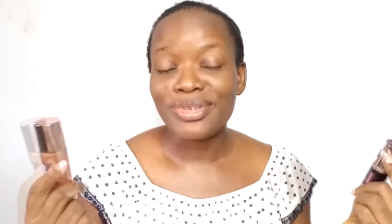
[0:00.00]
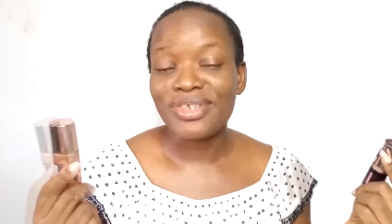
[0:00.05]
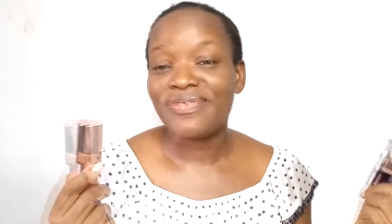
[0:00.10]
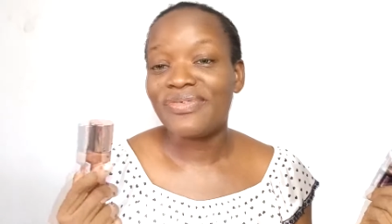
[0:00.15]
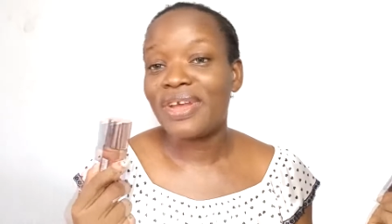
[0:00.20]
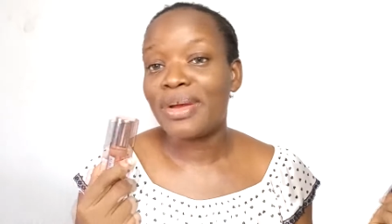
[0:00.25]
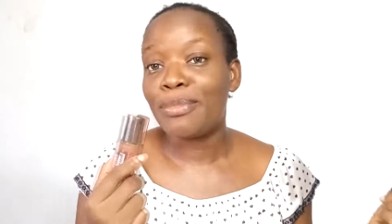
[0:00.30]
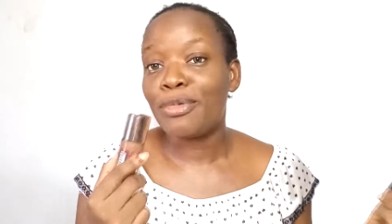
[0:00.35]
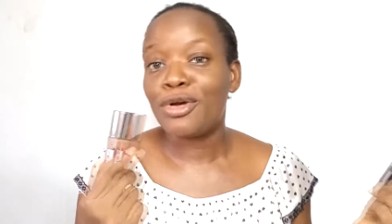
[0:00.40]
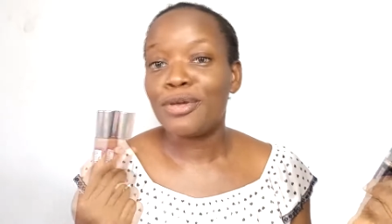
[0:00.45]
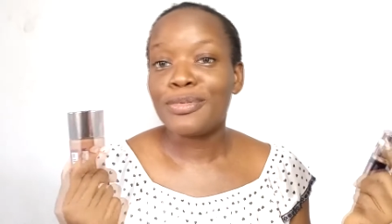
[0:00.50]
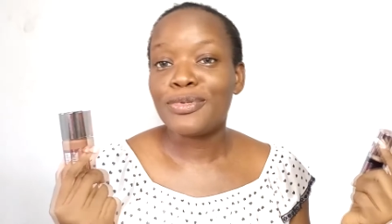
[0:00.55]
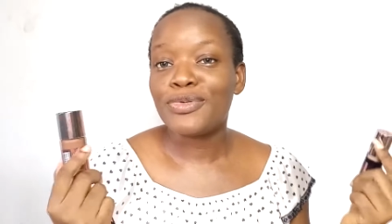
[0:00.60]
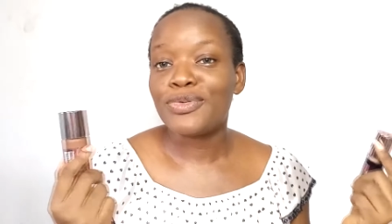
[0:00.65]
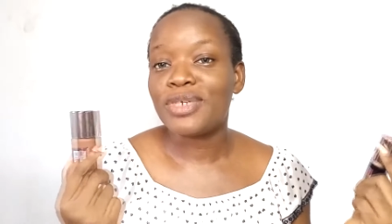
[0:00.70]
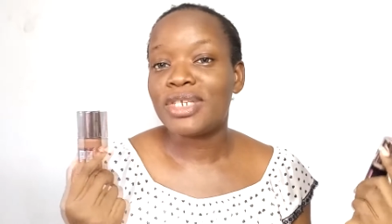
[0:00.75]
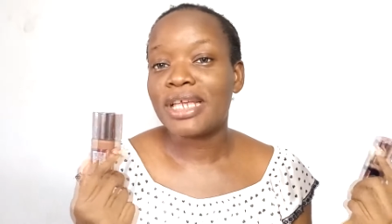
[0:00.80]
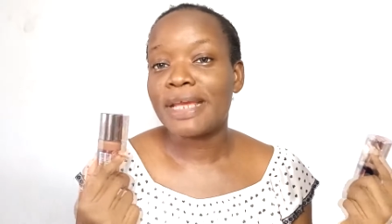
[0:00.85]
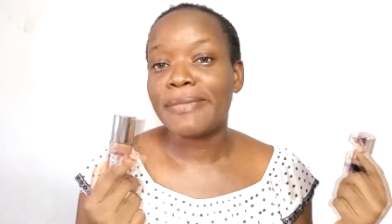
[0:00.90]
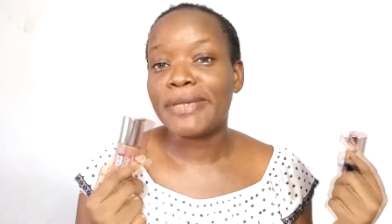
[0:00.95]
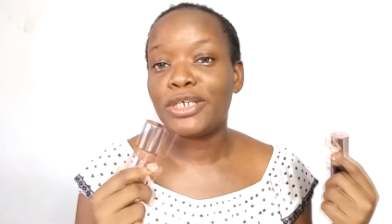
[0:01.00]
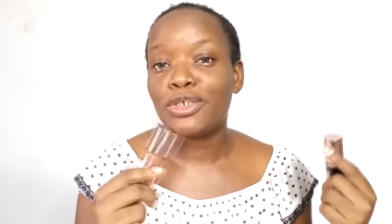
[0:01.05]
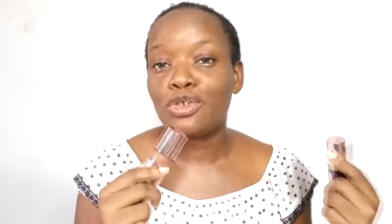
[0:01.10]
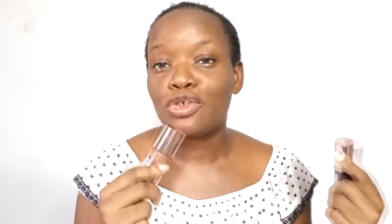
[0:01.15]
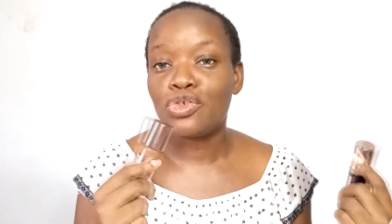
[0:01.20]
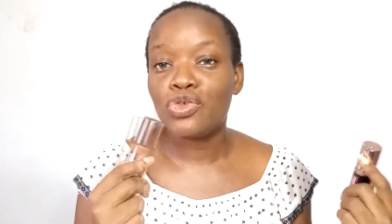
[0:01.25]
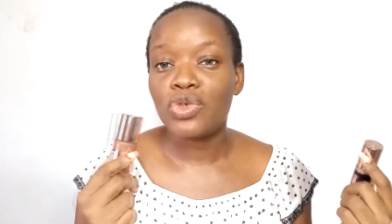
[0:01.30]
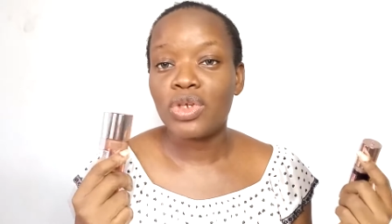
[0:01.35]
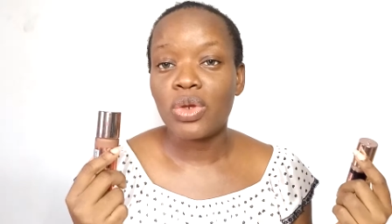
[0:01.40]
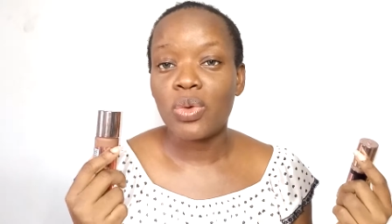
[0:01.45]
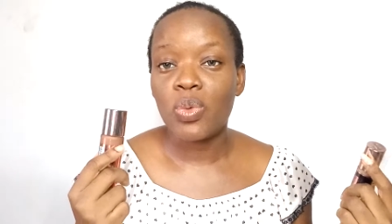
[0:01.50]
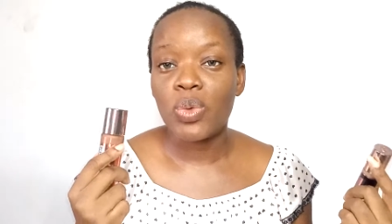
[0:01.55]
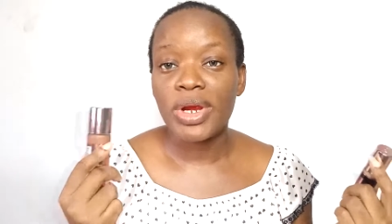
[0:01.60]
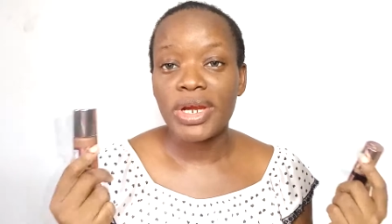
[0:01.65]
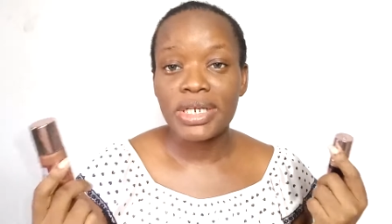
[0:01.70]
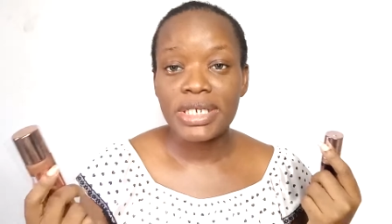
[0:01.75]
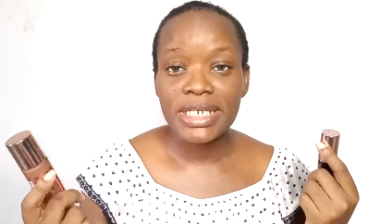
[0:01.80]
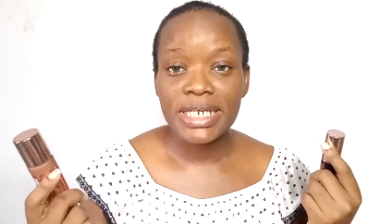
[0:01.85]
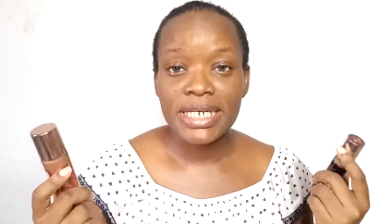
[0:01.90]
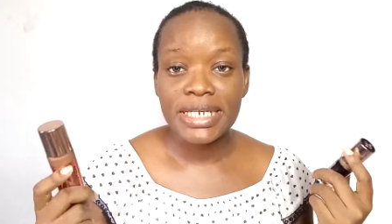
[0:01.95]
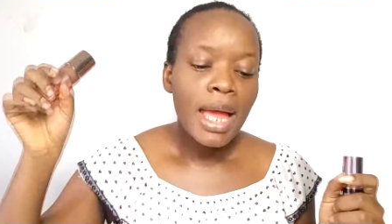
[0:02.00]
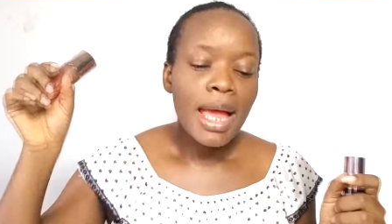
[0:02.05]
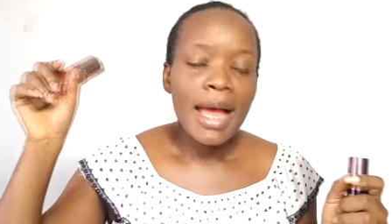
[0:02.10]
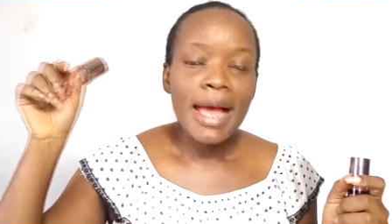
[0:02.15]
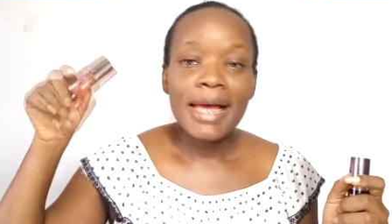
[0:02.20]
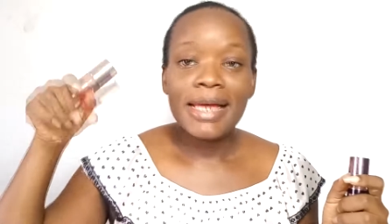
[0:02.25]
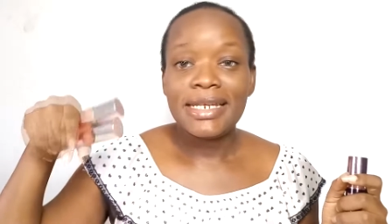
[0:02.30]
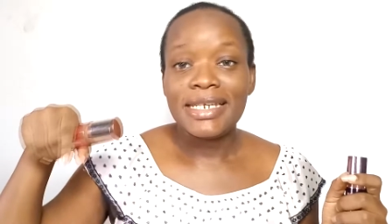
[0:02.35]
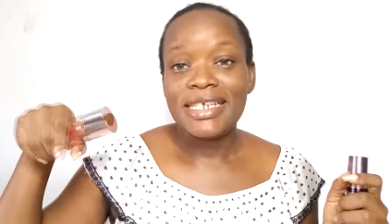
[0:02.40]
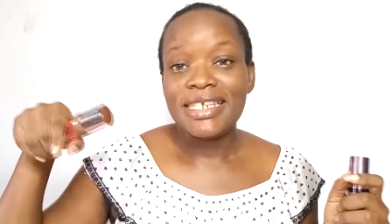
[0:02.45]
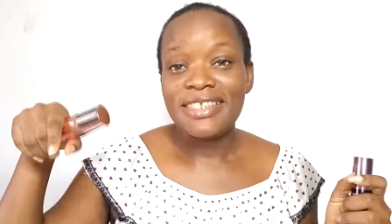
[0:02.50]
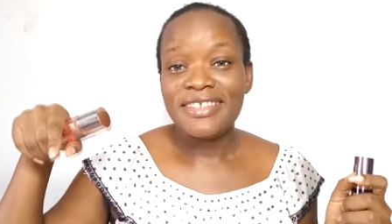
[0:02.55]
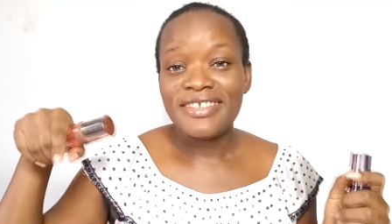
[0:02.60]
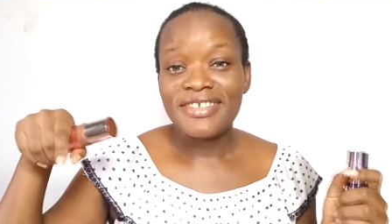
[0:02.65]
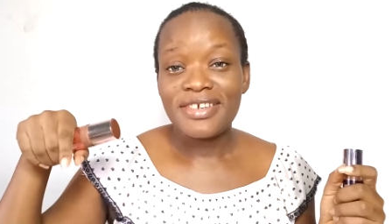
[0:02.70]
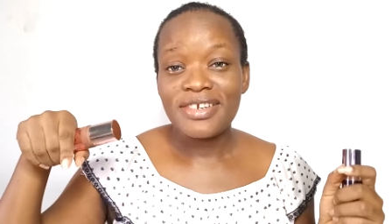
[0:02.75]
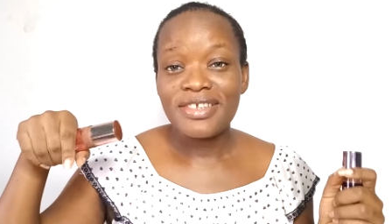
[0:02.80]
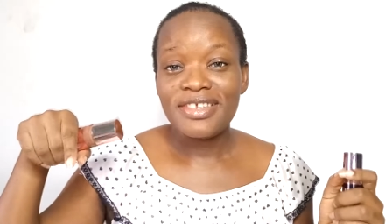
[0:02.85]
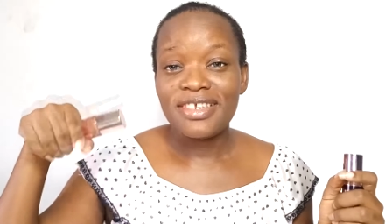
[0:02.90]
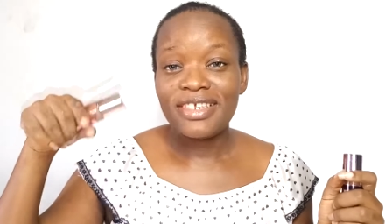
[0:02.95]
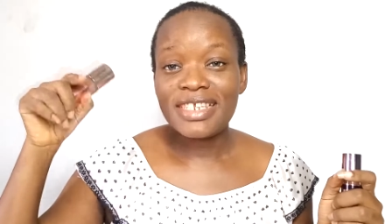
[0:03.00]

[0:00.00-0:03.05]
If I'm up to it, I might just do a wear test and insert it